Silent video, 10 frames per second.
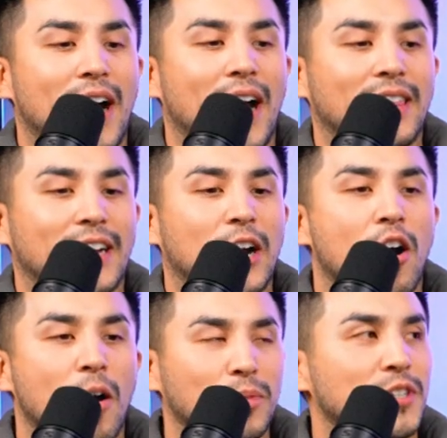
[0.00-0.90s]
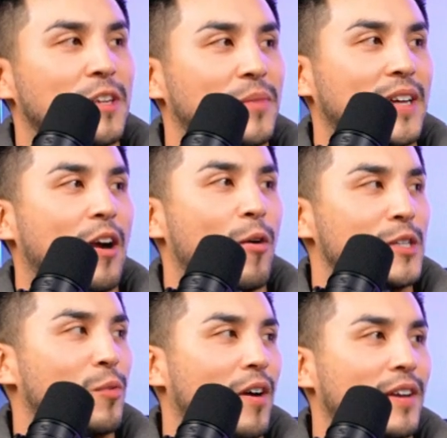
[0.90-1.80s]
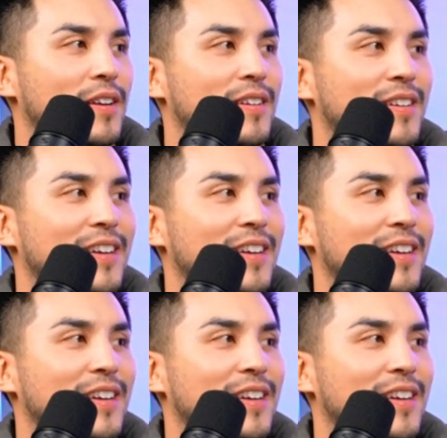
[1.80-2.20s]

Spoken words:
I like accomplished something I always wanted.